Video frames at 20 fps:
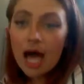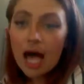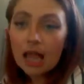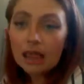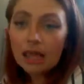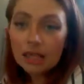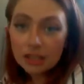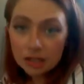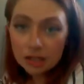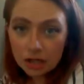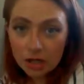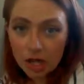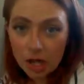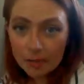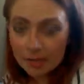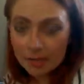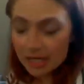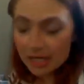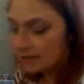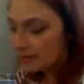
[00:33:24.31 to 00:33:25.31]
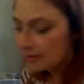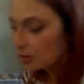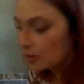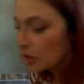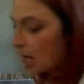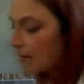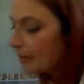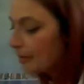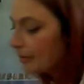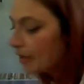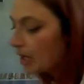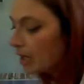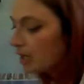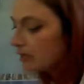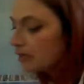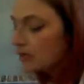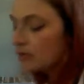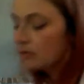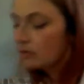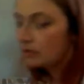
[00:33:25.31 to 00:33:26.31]
Like, share, comment, and subscribe. I would
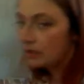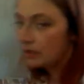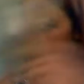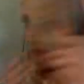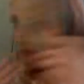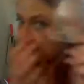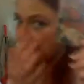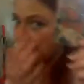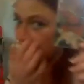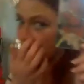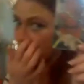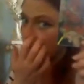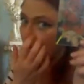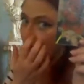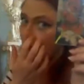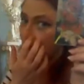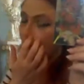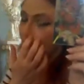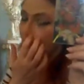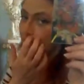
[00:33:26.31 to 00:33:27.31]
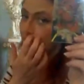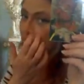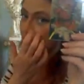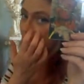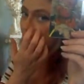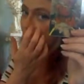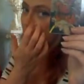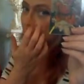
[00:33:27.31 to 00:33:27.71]
also like to remind you that the